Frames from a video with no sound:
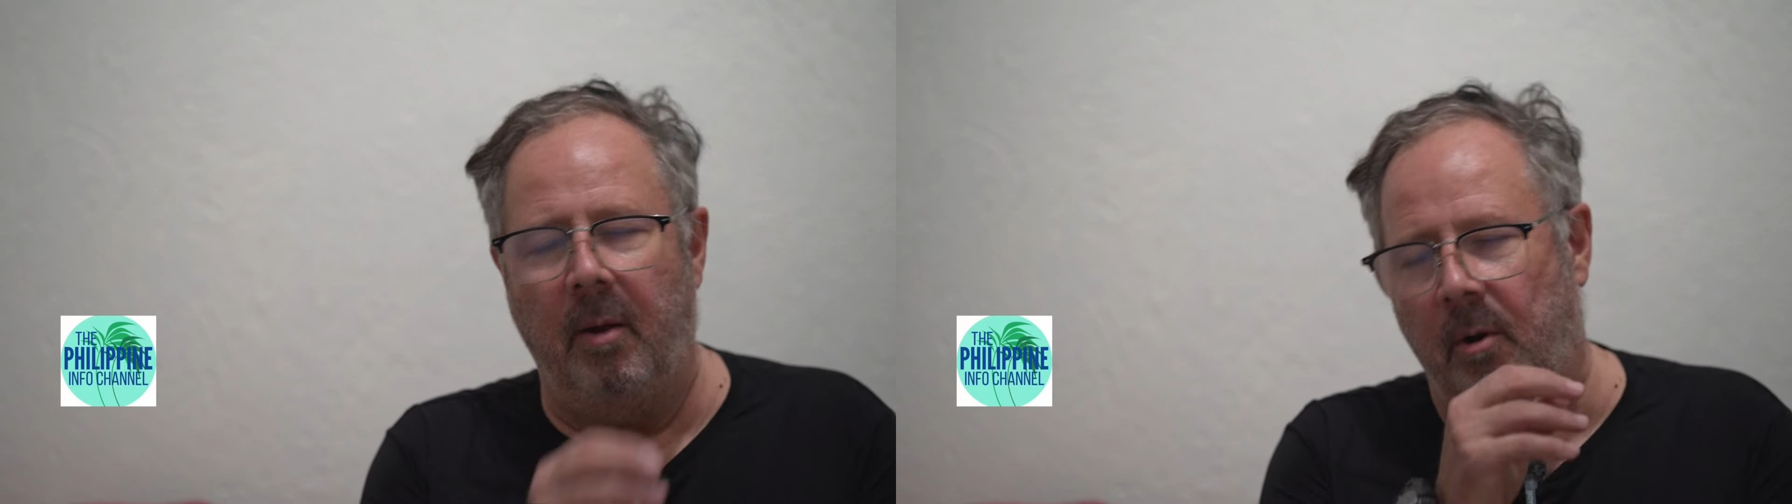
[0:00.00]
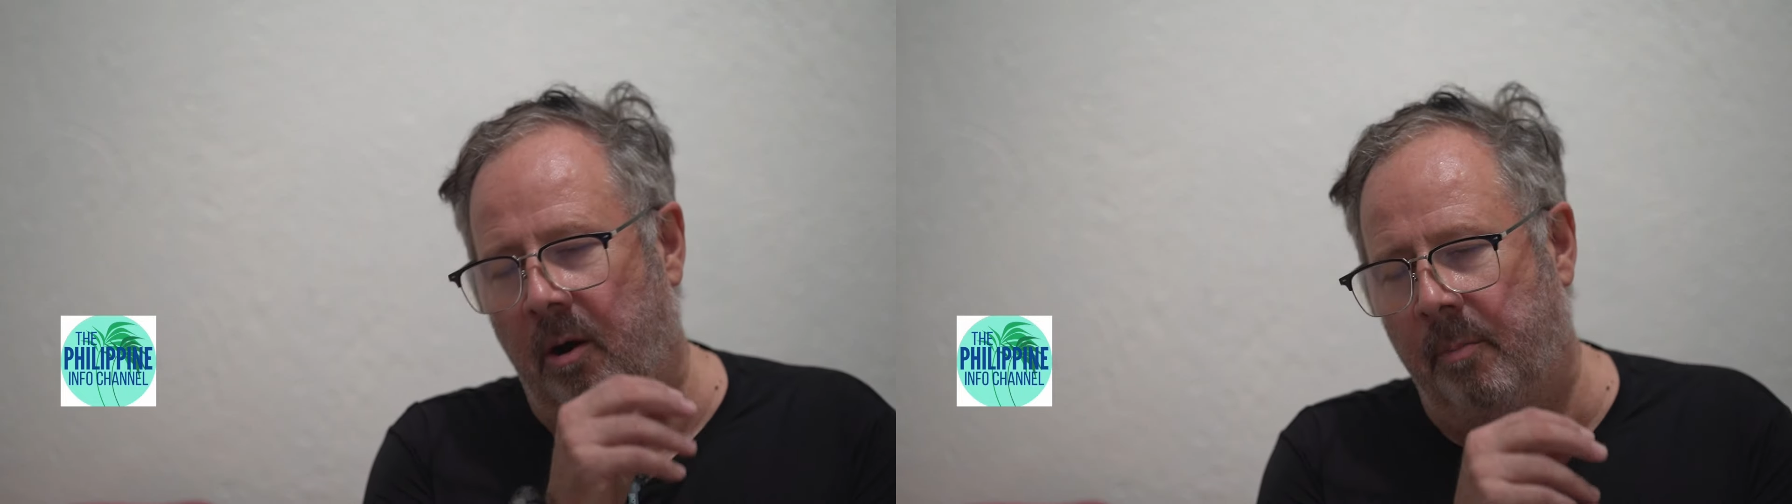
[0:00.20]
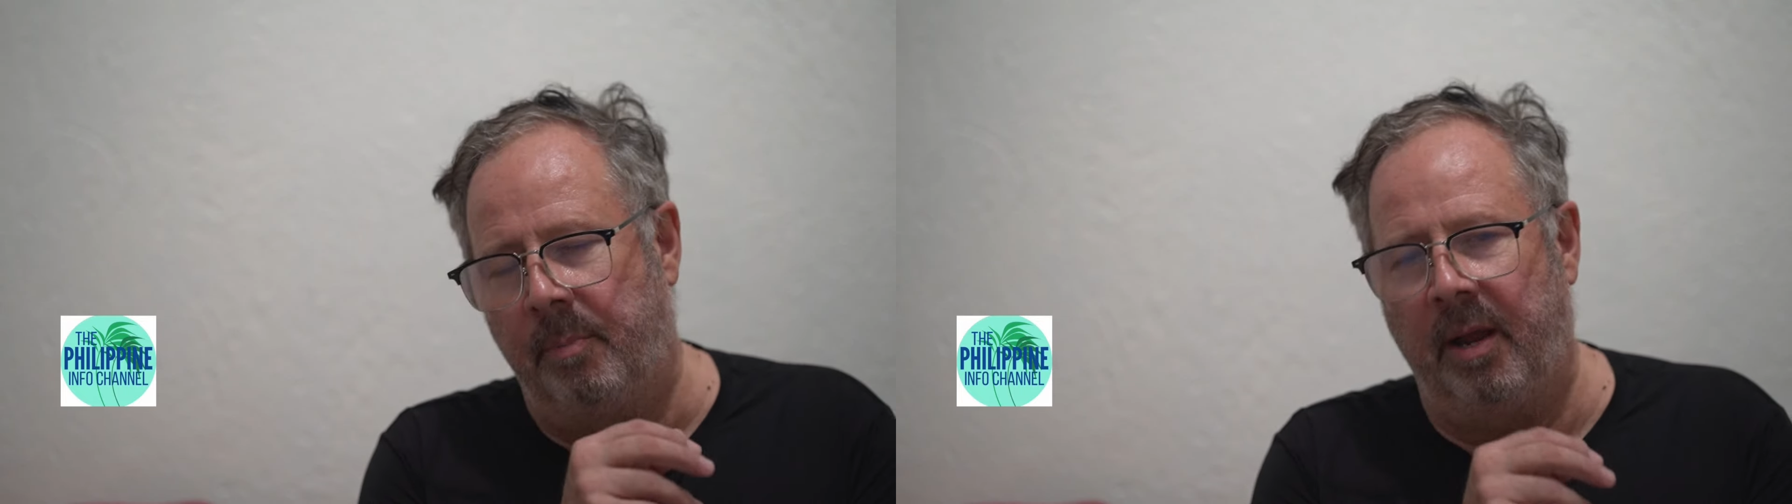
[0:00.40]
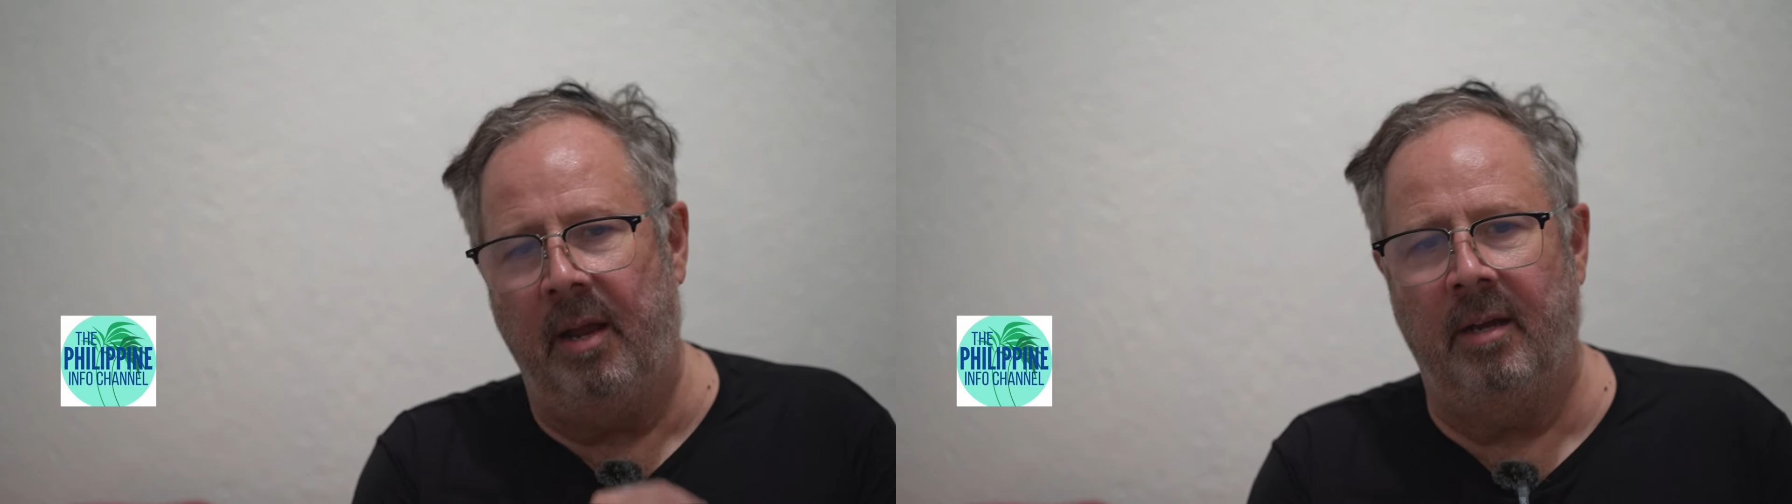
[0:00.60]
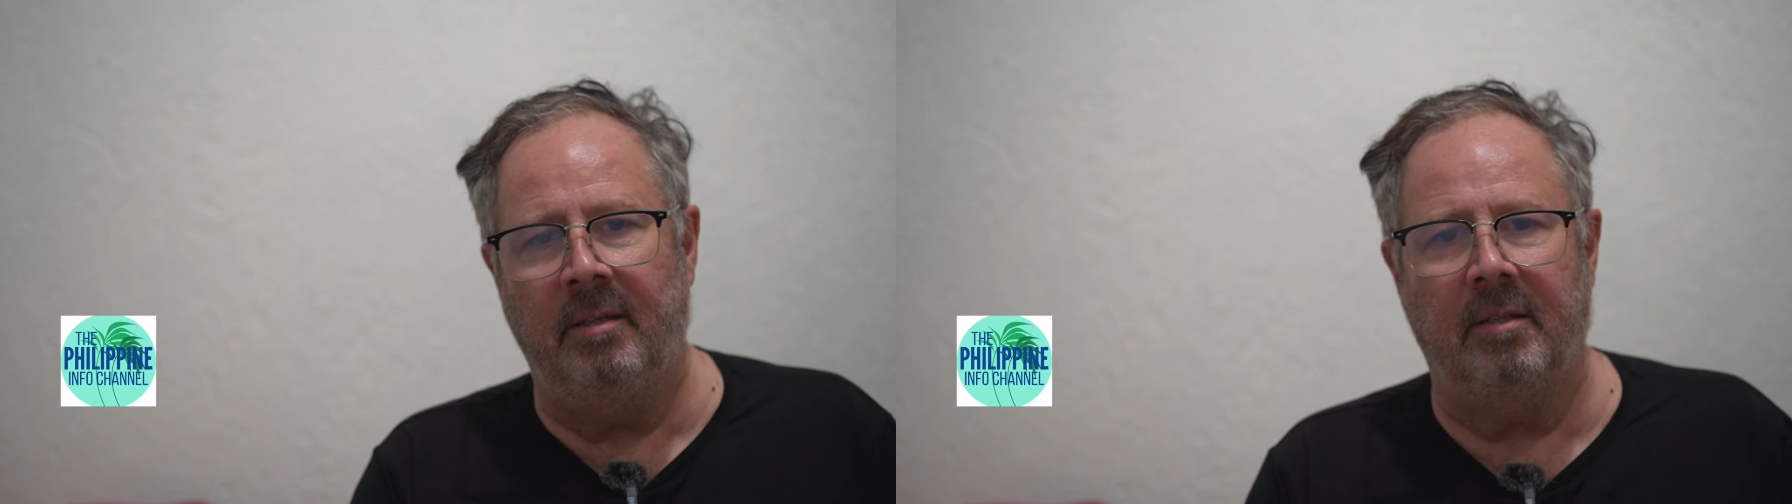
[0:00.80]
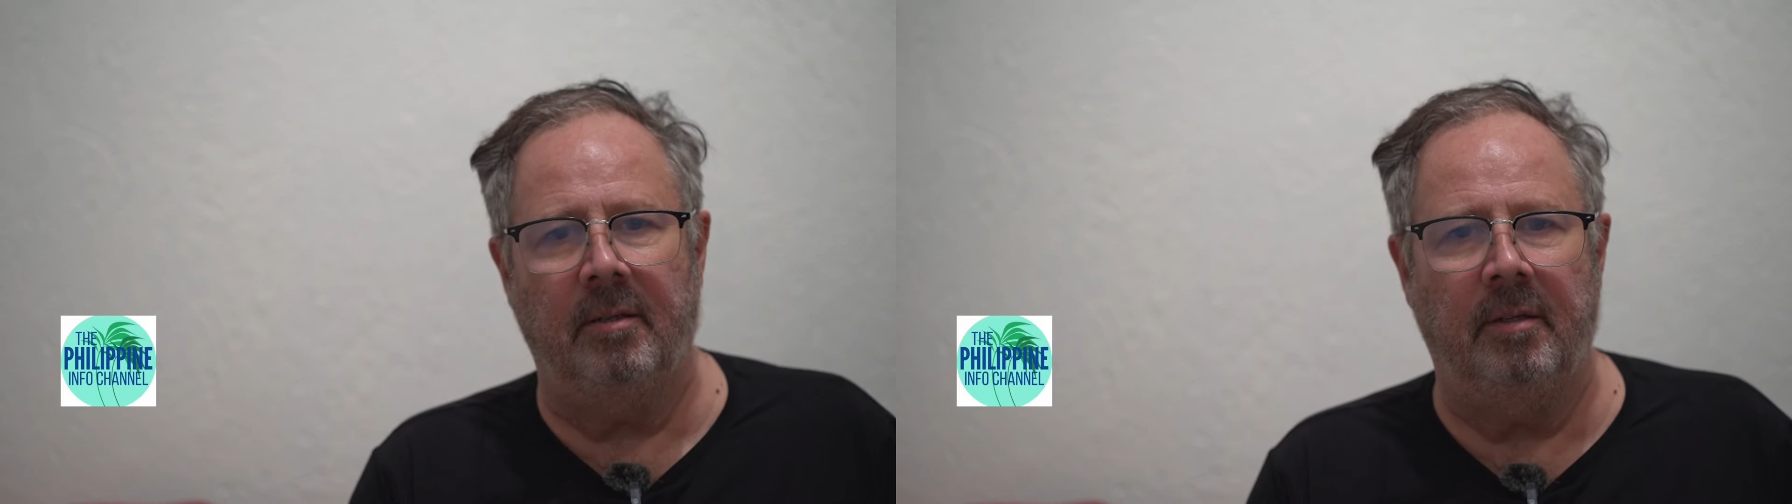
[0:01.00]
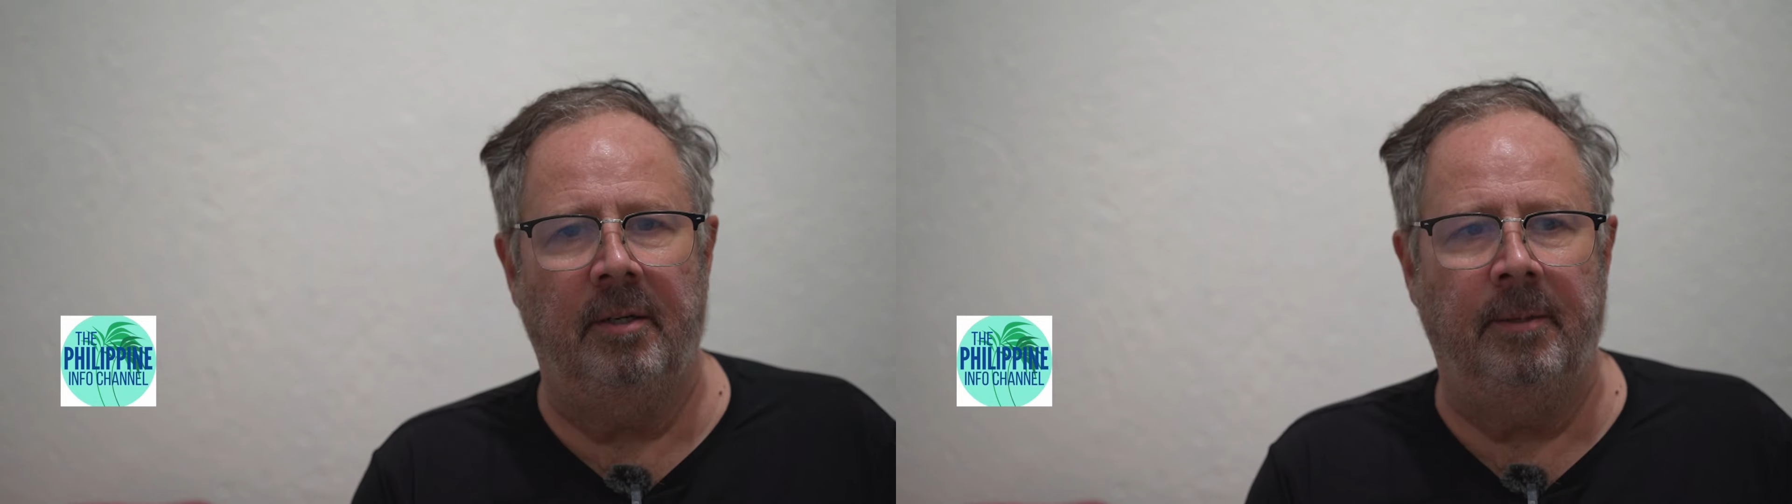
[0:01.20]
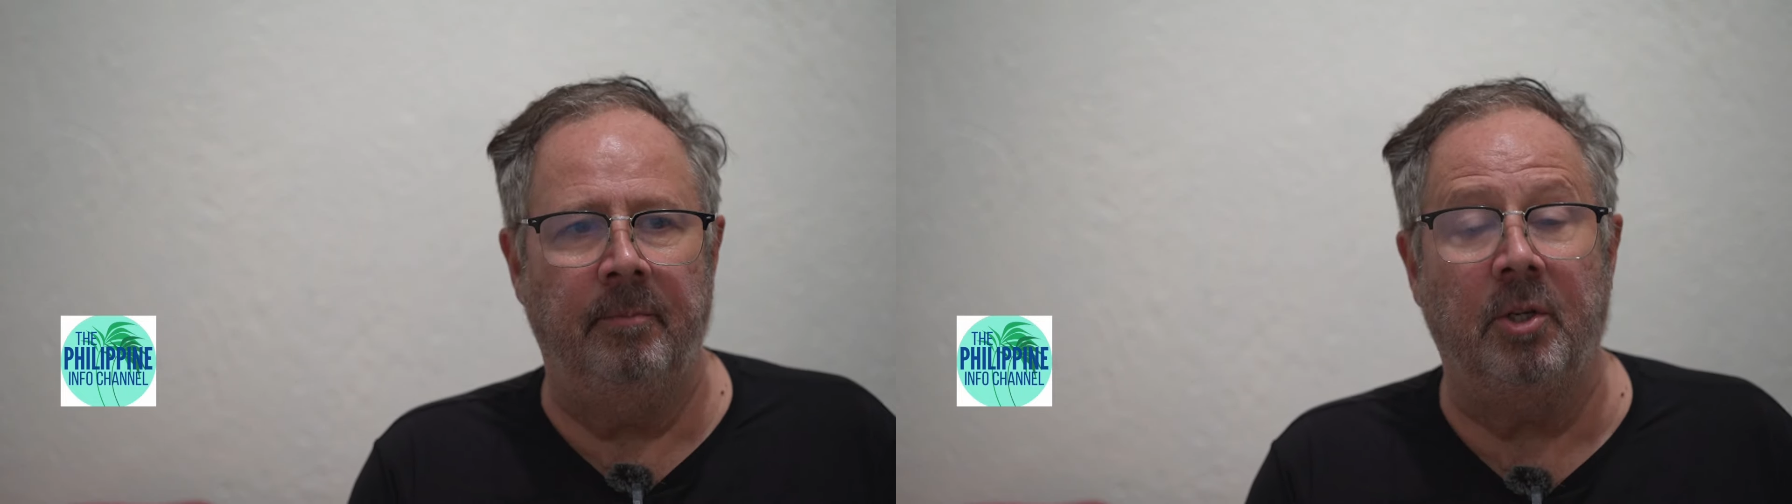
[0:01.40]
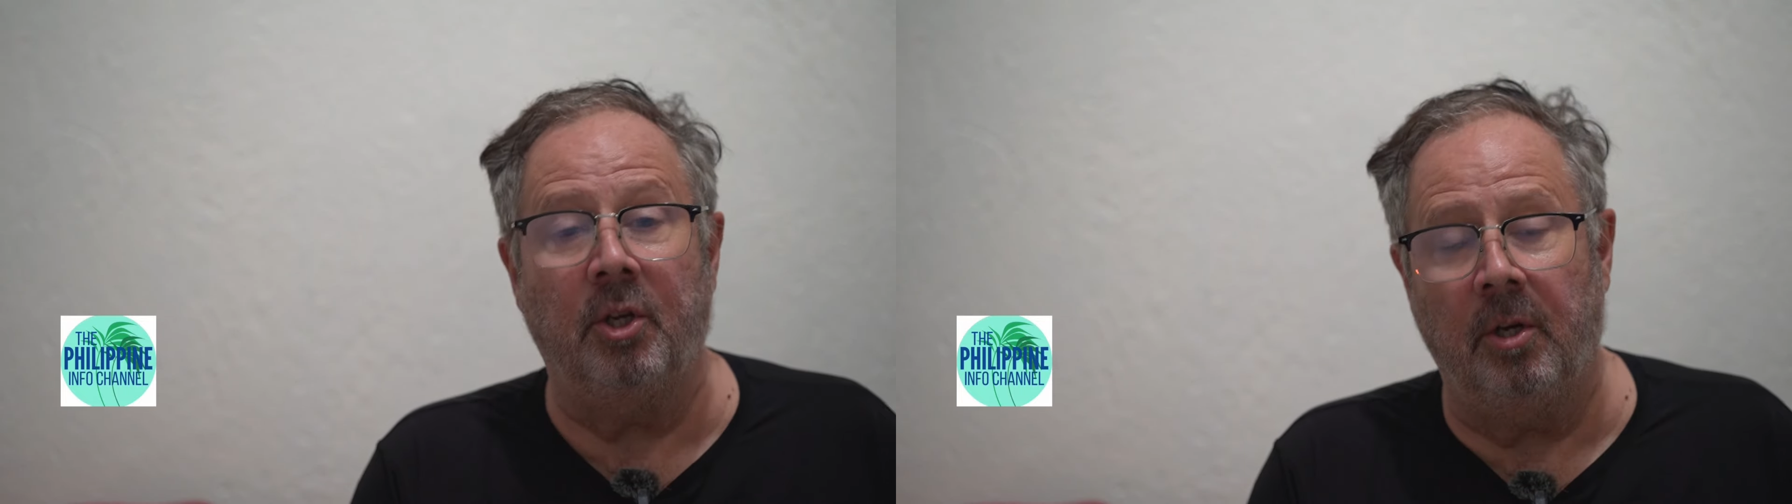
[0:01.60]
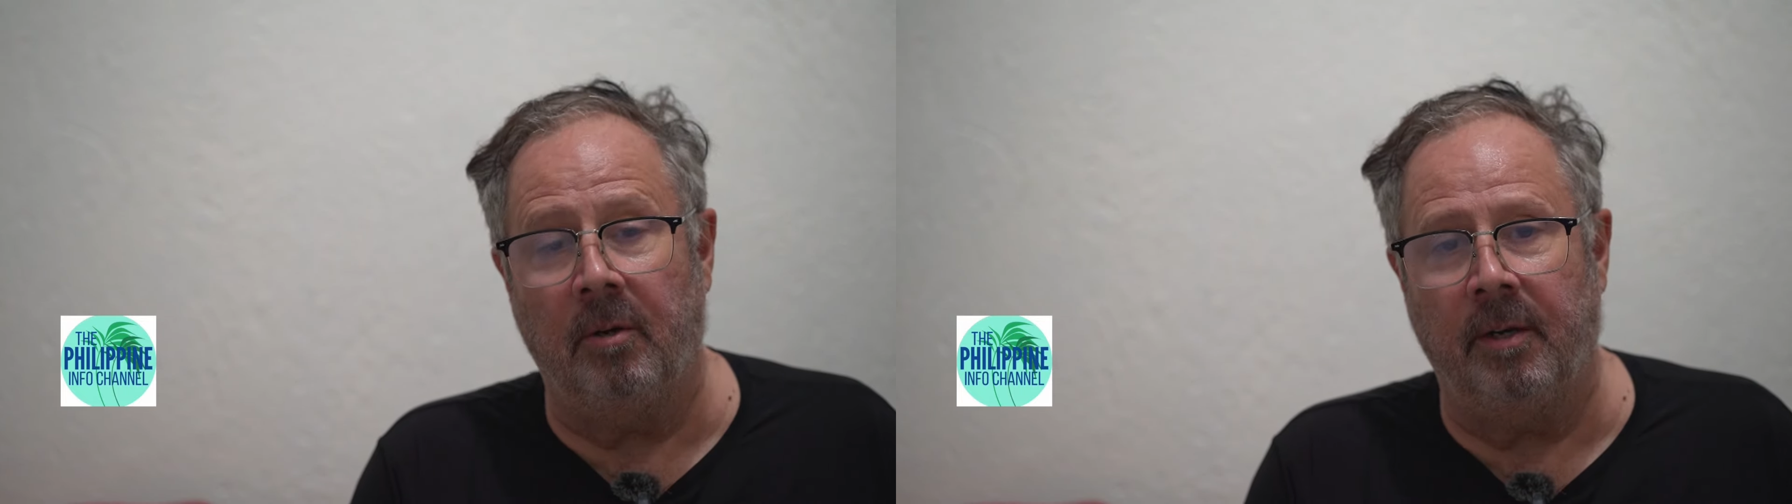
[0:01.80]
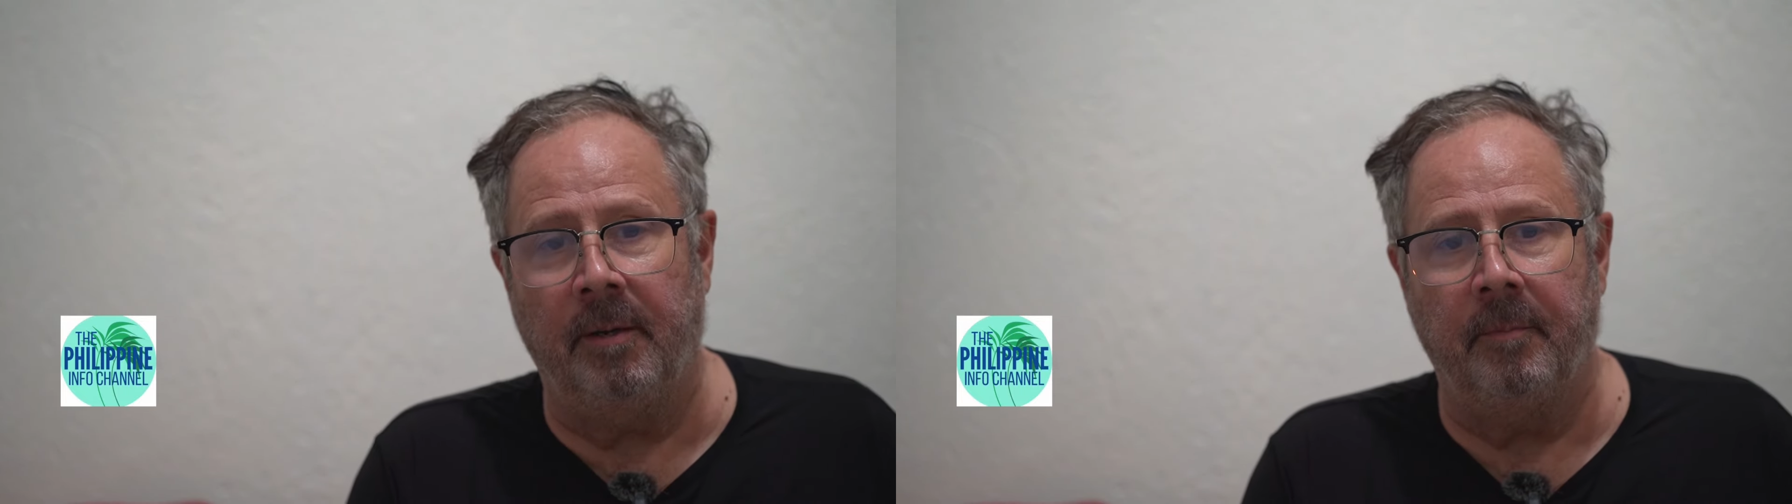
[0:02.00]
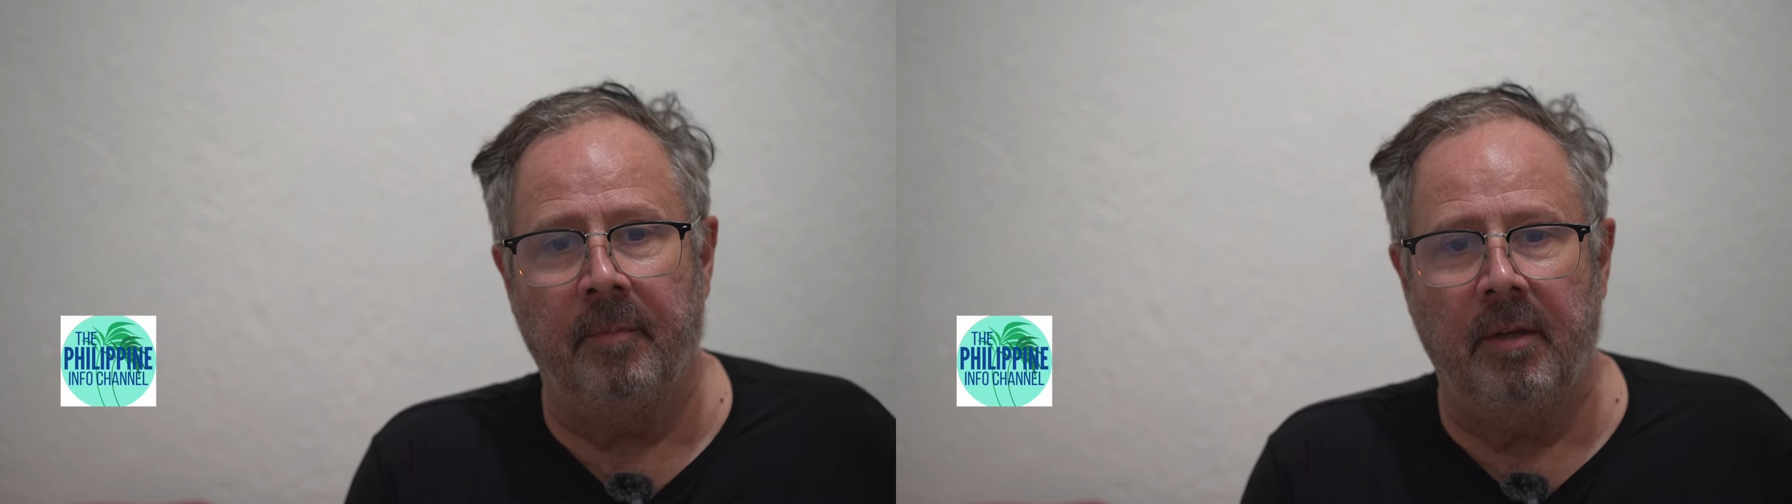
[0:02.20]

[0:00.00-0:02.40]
armband, security.